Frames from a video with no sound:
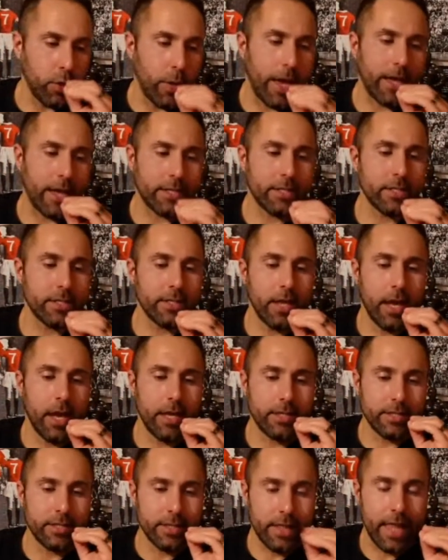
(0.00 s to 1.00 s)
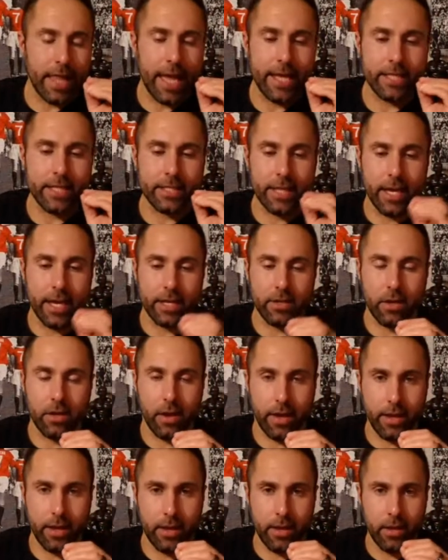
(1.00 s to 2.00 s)
and you exercise late at
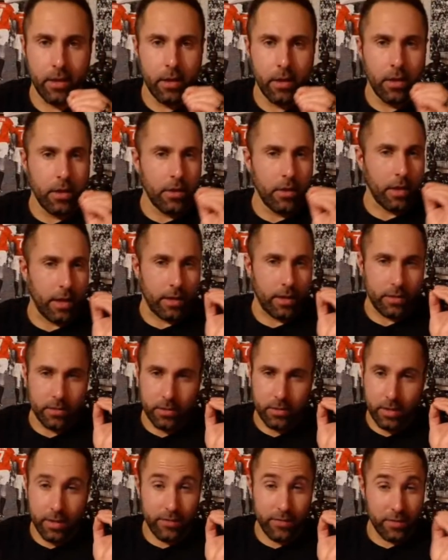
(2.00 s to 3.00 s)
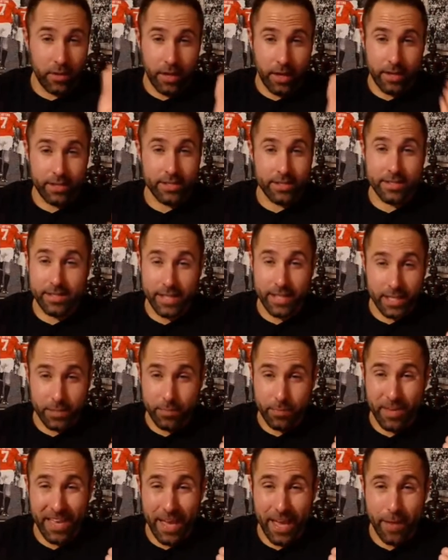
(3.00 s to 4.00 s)
night, like even like
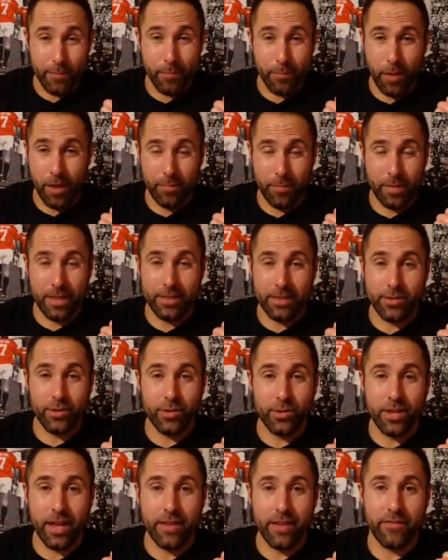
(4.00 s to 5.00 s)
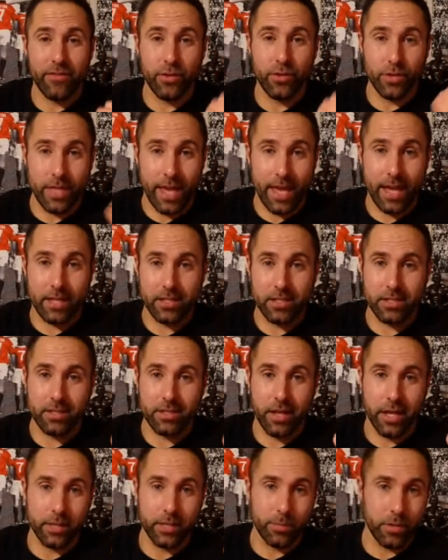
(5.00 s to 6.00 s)
6 p.m. might be too late for you to
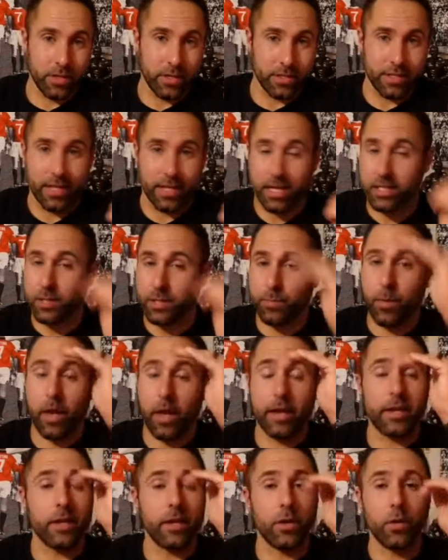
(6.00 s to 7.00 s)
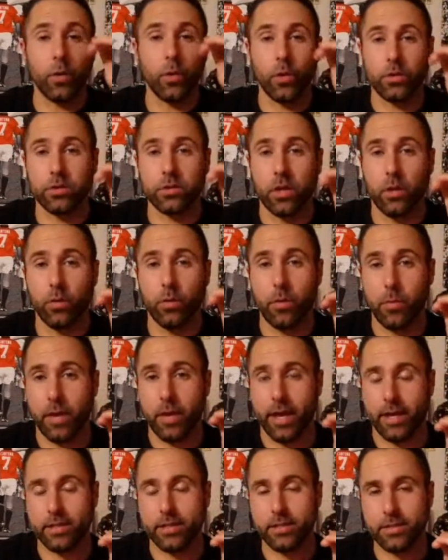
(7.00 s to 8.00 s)
exercise because of that spike in cortisol when
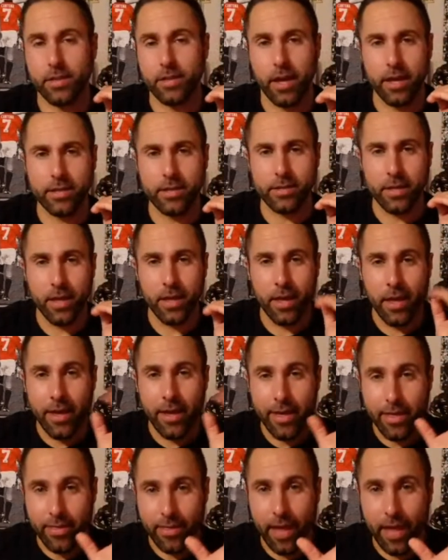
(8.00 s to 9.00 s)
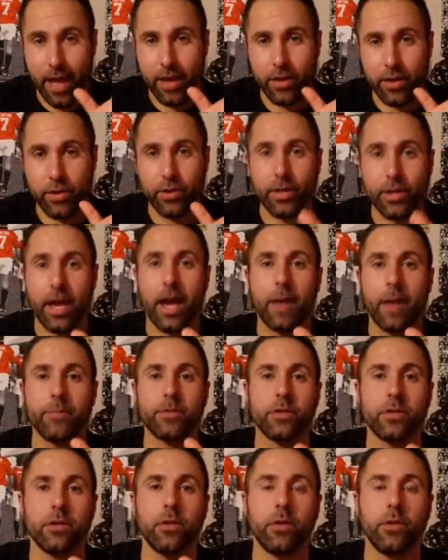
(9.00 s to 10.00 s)
we exercise, that could
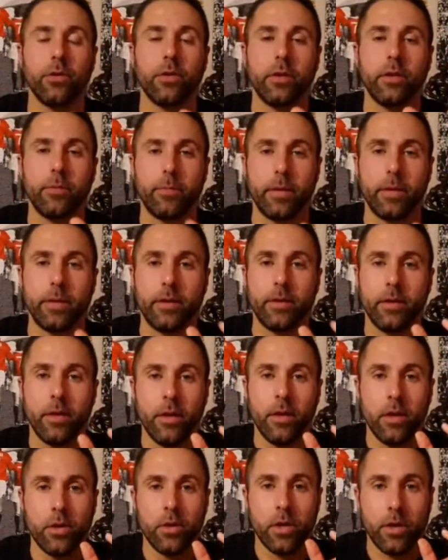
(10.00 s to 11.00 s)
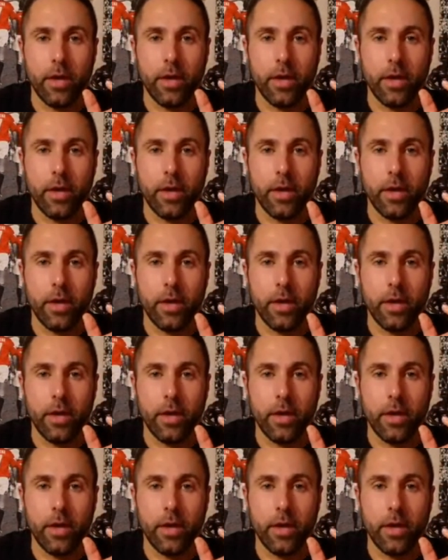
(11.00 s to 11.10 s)
absolutely be